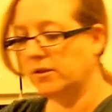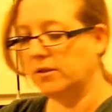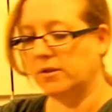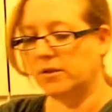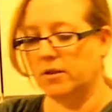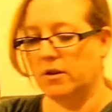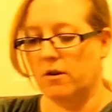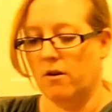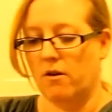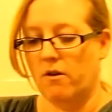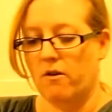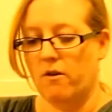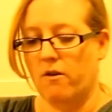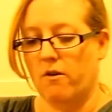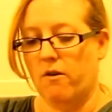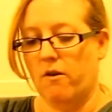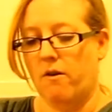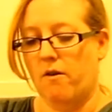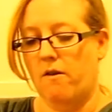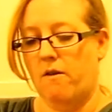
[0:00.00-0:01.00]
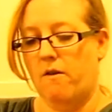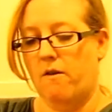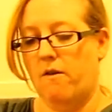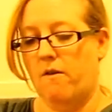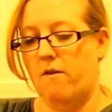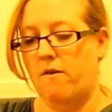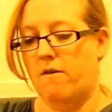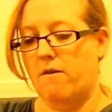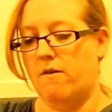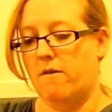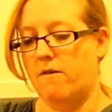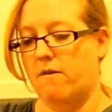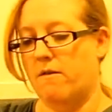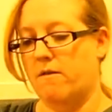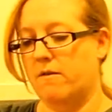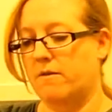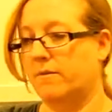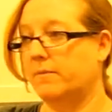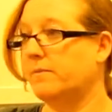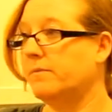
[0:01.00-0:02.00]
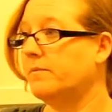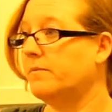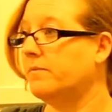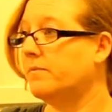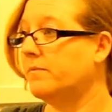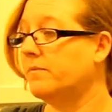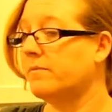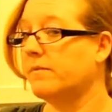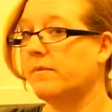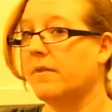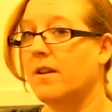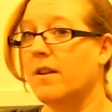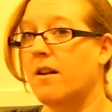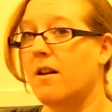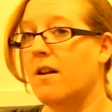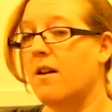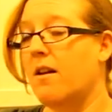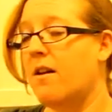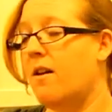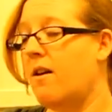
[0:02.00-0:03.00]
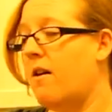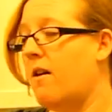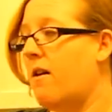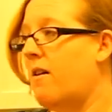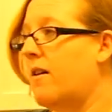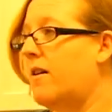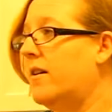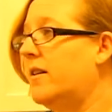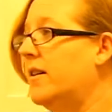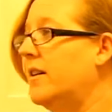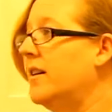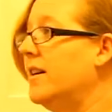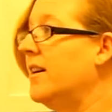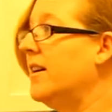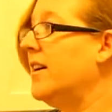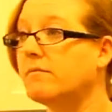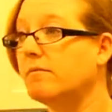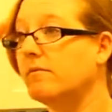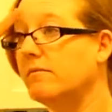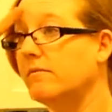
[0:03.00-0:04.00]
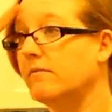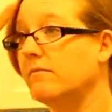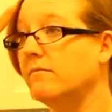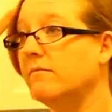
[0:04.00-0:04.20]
(silence)